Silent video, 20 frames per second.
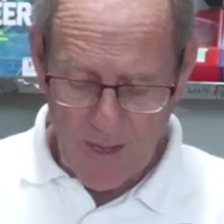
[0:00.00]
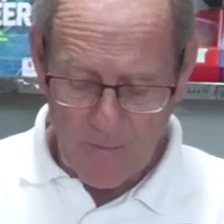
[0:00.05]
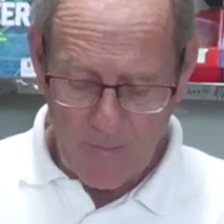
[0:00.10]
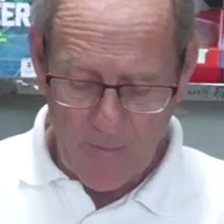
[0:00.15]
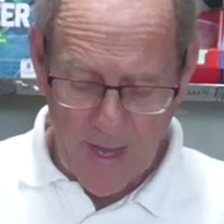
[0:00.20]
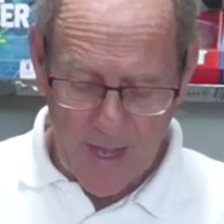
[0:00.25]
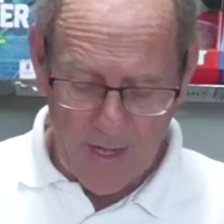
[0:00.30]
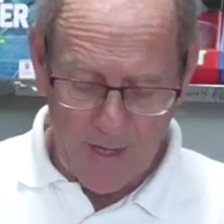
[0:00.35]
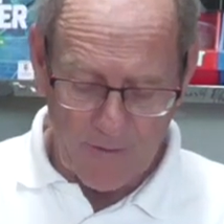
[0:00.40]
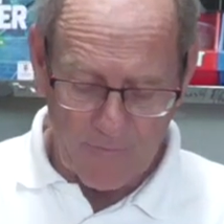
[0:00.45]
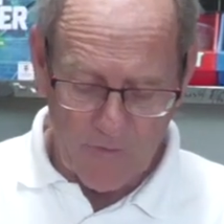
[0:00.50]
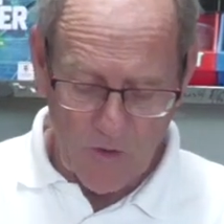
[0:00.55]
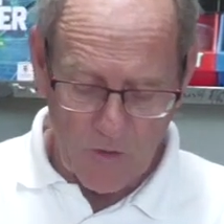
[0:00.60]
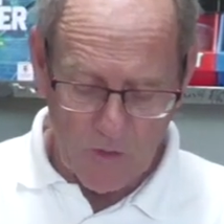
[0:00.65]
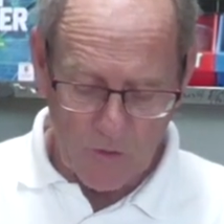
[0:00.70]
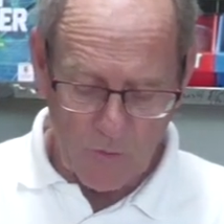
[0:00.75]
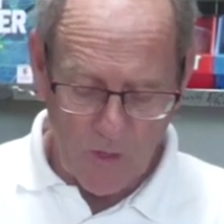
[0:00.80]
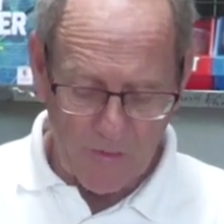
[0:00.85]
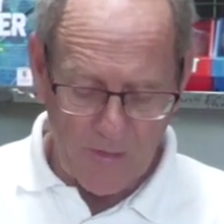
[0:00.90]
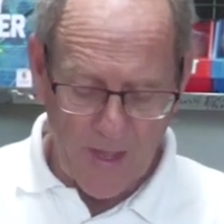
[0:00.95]
But of
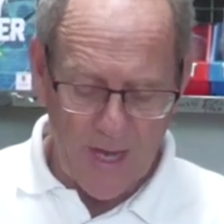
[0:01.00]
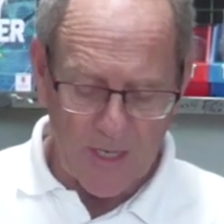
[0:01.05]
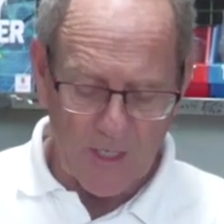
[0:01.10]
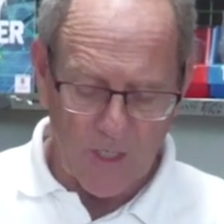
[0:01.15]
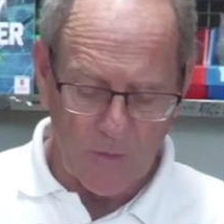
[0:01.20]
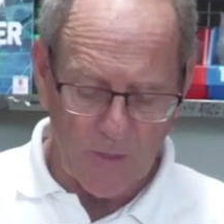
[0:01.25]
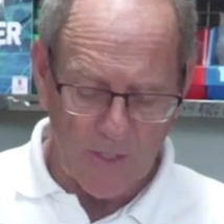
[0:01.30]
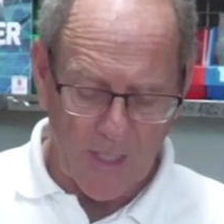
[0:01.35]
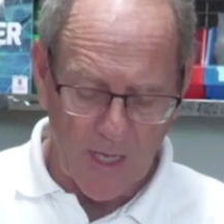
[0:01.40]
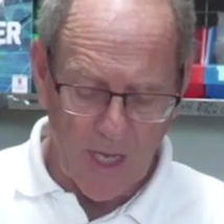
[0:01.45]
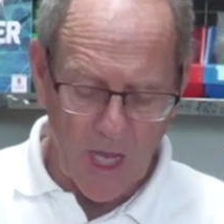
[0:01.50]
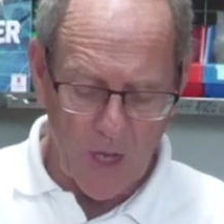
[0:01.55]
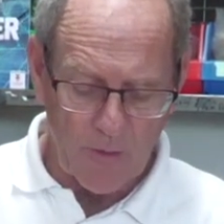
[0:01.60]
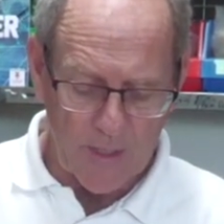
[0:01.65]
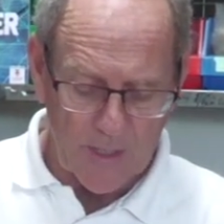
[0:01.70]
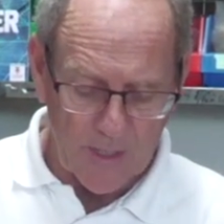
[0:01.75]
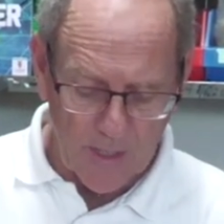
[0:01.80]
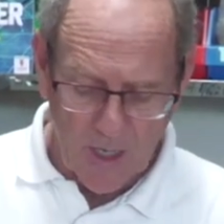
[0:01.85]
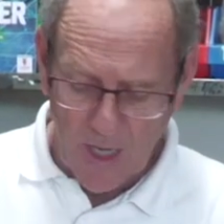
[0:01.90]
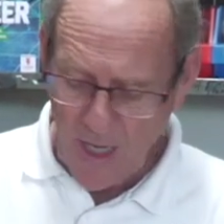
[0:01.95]
course what they do is they go
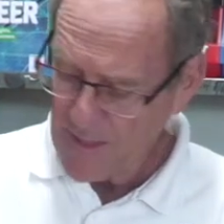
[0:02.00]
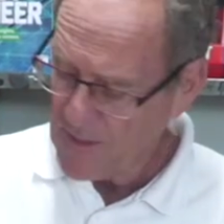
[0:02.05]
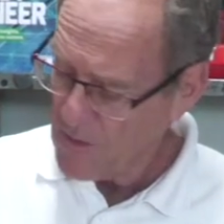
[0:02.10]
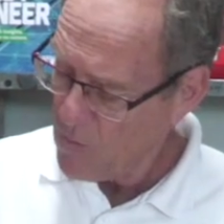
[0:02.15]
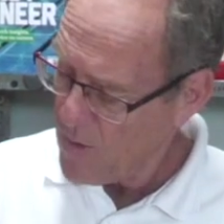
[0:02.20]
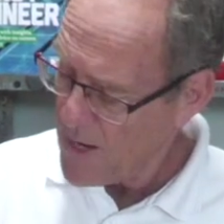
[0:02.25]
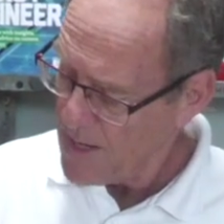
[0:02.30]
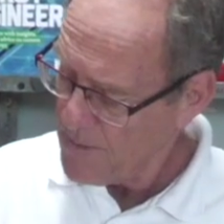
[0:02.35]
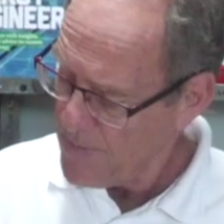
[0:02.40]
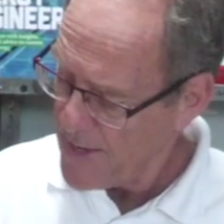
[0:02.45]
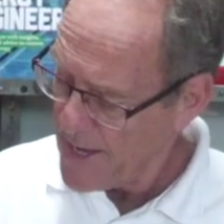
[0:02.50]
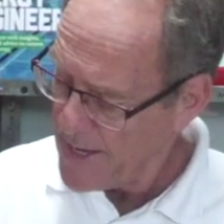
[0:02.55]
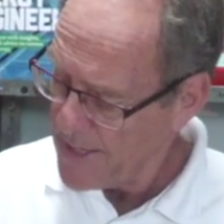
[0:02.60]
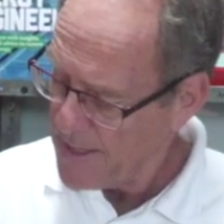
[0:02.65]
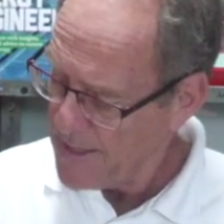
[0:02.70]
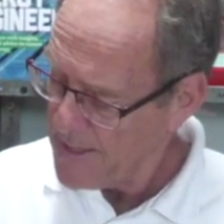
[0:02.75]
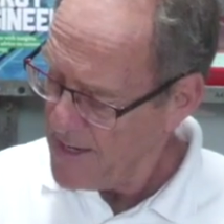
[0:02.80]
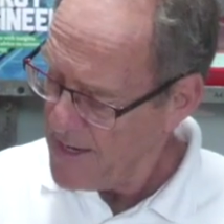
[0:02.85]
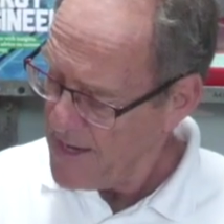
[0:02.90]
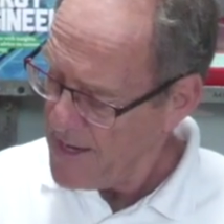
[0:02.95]
inside the weight
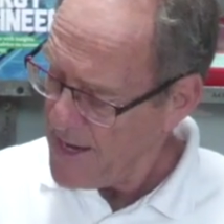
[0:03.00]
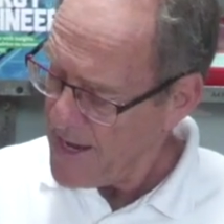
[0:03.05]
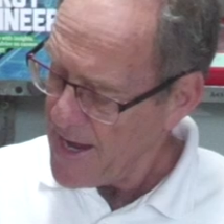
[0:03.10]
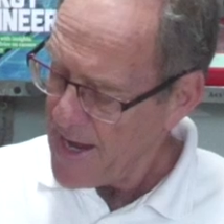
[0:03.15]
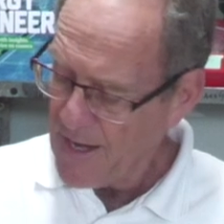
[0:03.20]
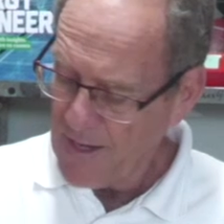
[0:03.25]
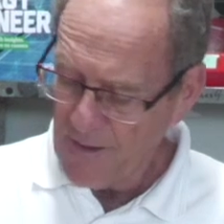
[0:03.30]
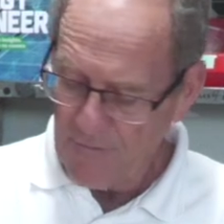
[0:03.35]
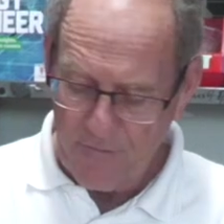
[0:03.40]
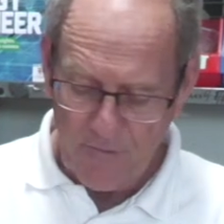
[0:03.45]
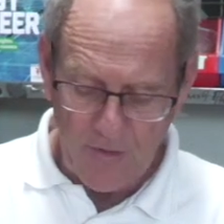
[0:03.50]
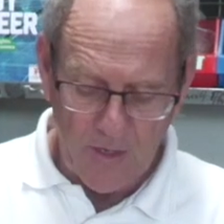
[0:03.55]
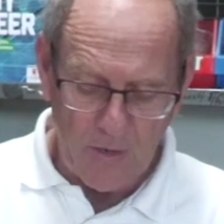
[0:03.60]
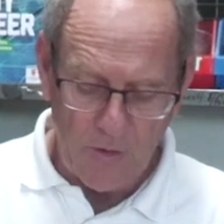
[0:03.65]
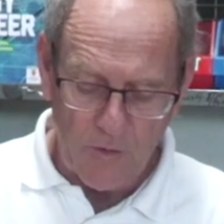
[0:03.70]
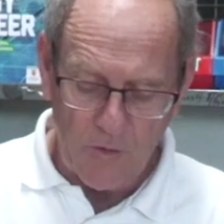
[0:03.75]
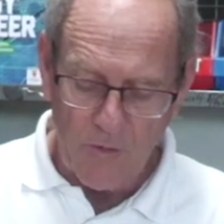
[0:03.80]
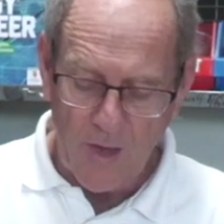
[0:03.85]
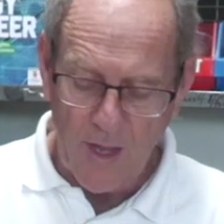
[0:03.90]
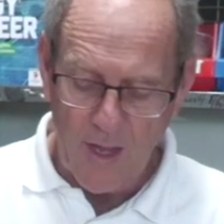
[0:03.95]
packet, and if
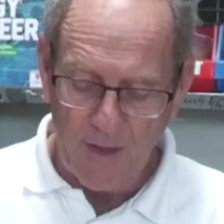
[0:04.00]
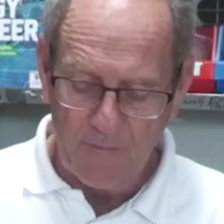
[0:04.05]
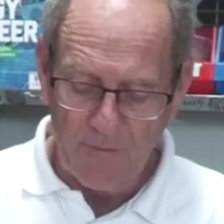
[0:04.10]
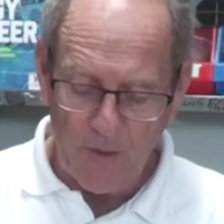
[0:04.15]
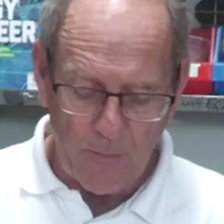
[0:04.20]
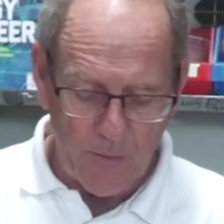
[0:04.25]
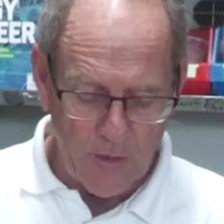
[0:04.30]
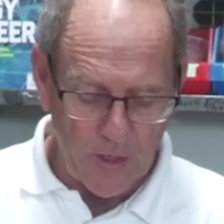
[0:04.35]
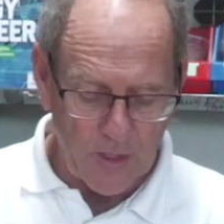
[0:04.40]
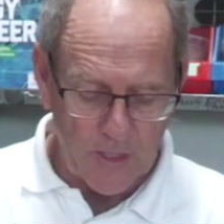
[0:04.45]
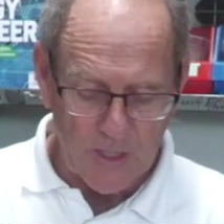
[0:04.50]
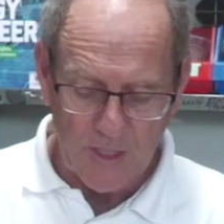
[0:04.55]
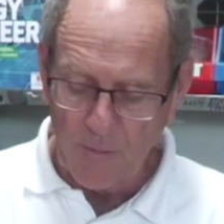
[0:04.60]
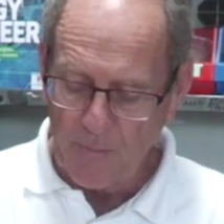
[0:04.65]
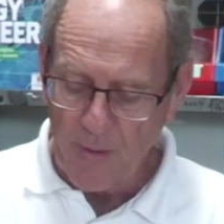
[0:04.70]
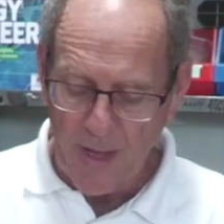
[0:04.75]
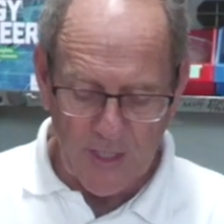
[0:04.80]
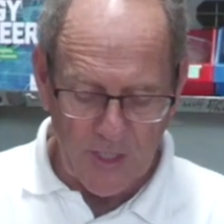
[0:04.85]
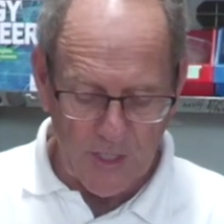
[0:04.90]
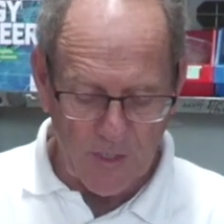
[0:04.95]
you purchase a
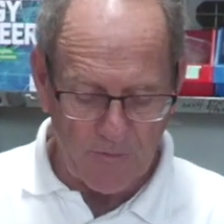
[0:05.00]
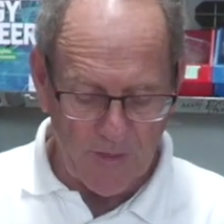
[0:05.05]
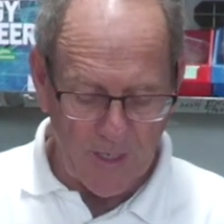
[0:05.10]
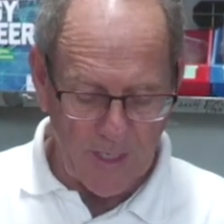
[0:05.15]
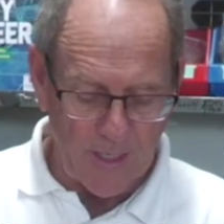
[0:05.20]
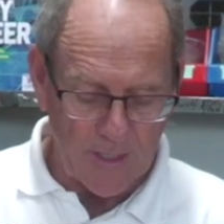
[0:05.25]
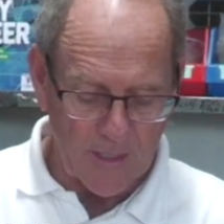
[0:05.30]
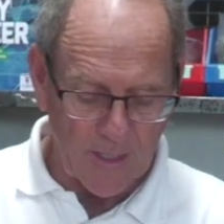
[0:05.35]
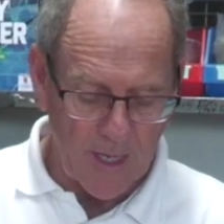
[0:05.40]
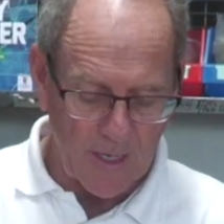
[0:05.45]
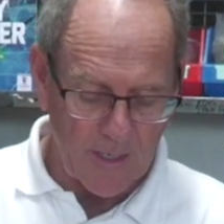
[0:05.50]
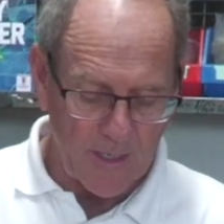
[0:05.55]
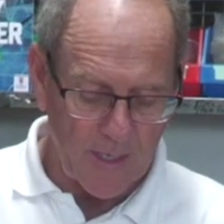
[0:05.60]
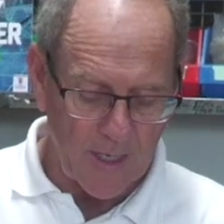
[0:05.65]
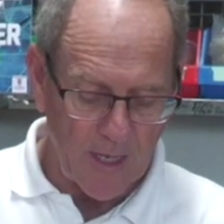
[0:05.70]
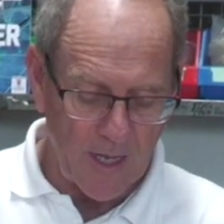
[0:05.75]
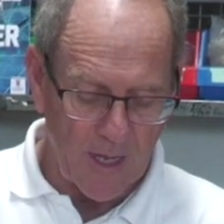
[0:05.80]
bunch of these, and